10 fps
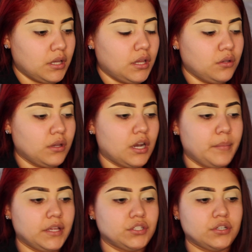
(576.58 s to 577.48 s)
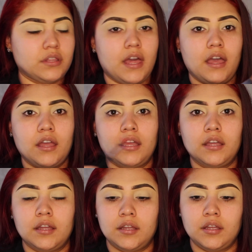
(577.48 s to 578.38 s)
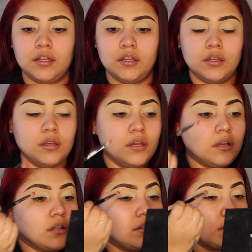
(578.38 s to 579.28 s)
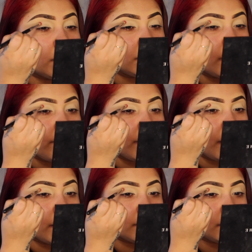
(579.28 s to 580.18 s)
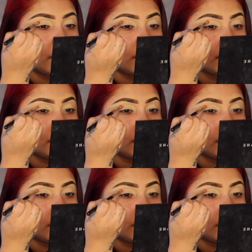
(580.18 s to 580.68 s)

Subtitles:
And you gotta make sure that dust off the excess.